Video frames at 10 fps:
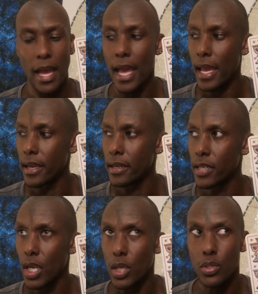
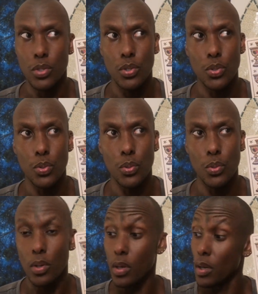and
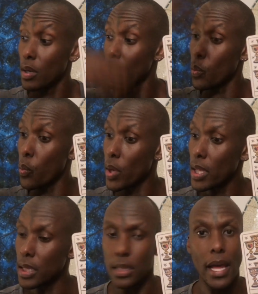to
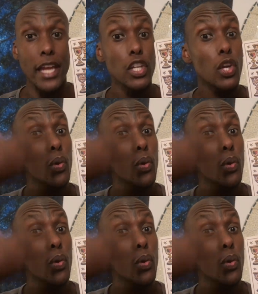will and